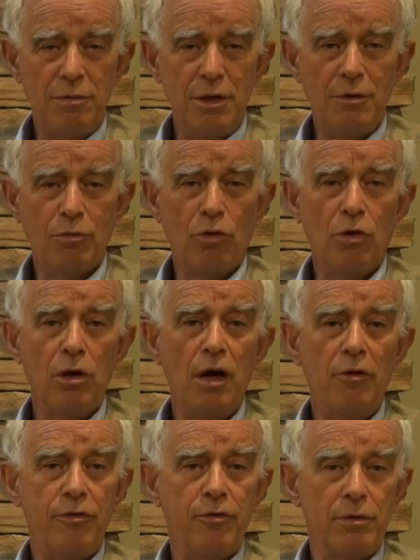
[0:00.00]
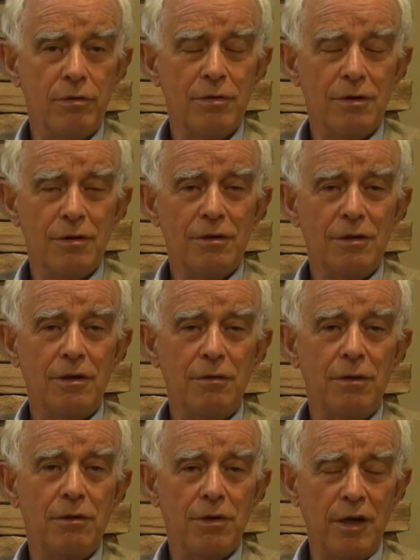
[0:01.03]
give more love
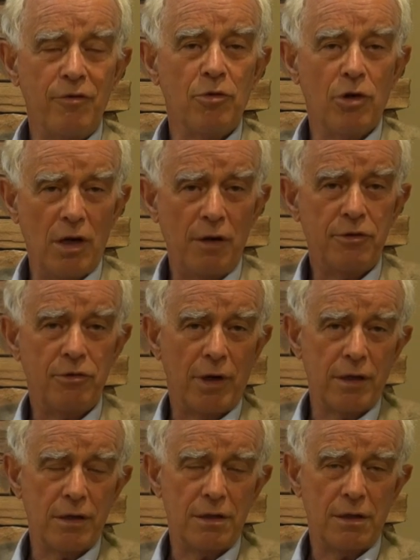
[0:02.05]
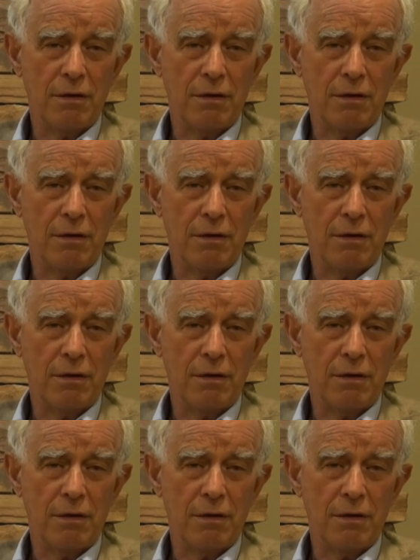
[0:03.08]
to others.